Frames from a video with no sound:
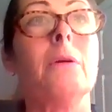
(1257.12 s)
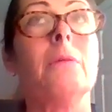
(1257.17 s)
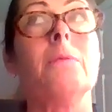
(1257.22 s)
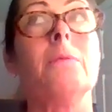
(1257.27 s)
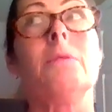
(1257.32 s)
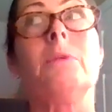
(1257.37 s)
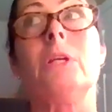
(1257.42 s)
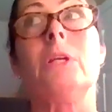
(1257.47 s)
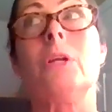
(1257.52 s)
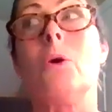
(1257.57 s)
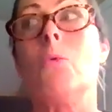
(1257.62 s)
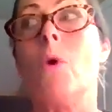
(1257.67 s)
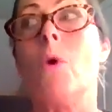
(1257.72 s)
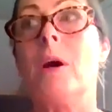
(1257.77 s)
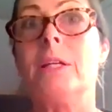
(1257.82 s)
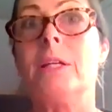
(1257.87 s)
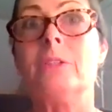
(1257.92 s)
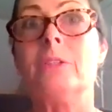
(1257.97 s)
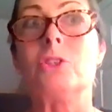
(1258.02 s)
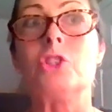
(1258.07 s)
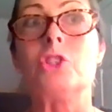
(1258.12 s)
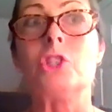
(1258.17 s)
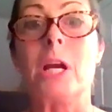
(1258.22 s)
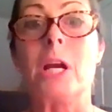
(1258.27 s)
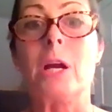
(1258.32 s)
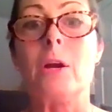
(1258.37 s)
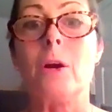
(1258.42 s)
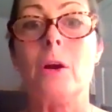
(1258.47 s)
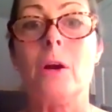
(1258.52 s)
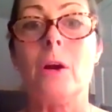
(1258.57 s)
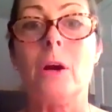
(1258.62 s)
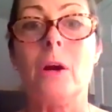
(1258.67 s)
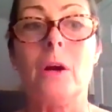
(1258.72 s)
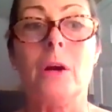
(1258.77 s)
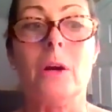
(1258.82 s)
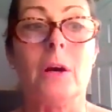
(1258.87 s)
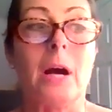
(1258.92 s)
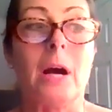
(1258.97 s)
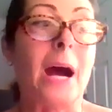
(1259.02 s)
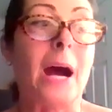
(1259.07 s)
you know, wanting to share
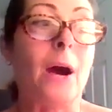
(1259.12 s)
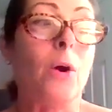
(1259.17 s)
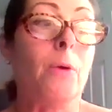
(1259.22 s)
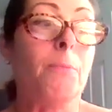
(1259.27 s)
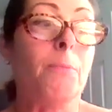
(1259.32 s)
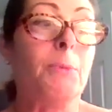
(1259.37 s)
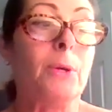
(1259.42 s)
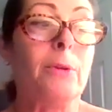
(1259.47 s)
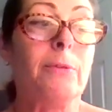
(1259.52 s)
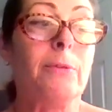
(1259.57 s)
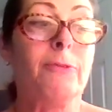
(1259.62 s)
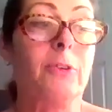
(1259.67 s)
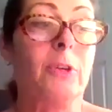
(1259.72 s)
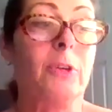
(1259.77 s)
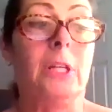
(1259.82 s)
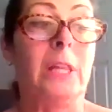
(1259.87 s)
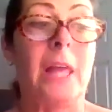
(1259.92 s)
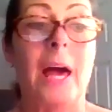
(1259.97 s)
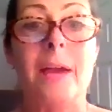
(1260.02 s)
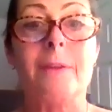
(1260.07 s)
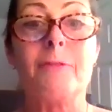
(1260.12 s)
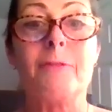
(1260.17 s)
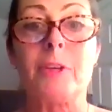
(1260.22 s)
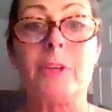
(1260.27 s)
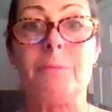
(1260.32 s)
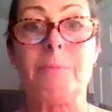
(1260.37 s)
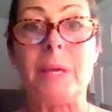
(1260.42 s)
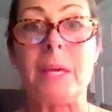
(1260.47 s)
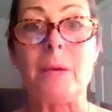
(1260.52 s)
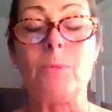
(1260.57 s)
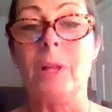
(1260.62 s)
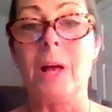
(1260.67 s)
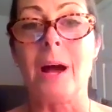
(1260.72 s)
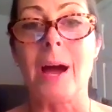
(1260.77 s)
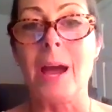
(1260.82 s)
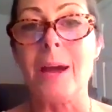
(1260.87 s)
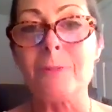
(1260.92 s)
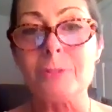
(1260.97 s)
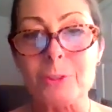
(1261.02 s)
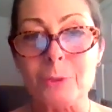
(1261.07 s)
how beautiful a life can be, well, I
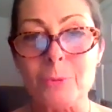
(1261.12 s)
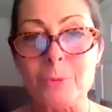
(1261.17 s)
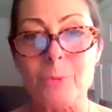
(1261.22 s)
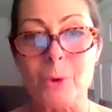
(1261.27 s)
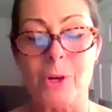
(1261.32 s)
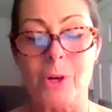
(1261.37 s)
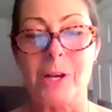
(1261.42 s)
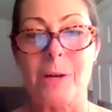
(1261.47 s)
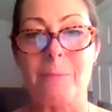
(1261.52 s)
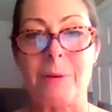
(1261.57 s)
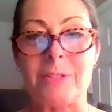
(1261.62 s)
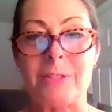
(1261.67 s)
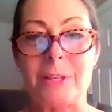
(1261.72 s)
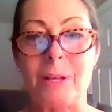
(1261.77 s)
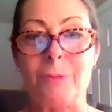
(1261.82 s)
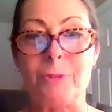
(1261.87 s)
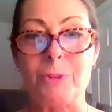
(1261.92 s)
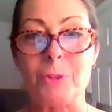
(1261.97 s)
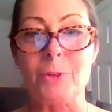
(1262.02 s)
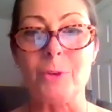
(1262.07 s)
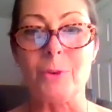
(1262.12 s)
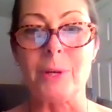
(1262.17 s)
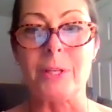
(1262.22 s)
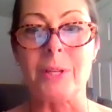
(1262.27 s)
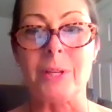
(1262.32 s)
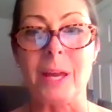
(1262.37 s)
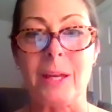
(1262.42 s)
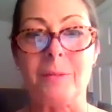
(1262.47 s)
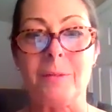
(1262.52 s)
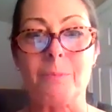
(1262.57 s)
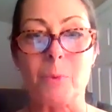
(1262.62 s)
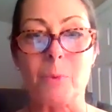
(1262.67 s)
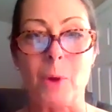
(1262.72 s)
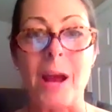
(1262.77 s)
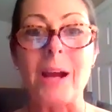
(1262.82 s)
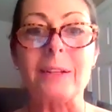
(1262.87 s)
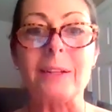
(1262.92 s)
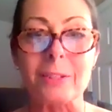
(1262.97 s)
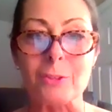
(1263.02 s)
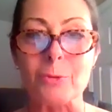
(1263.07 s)
have to work on myself too, and
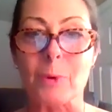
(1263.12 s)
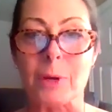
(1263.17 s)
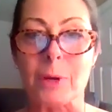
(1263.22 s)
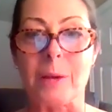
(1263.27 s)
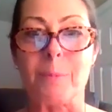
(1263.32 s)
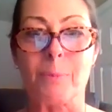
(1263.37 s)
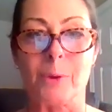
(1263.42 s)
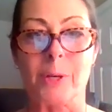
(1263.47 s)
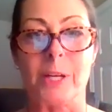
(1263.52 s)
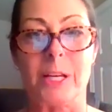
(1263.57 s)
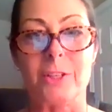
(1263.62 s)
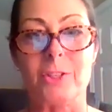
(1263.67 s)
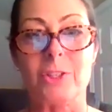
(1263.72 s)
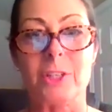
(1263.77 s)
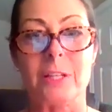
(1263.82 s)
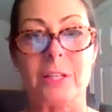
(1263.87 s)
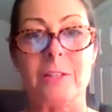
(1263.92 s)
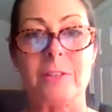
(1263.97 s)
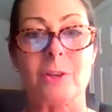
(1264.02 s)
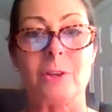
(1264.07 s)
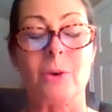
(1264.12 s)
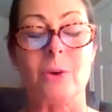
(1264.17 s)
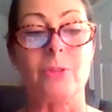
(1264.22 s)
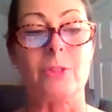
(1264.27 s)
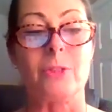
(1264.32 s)
practice what I preach. And so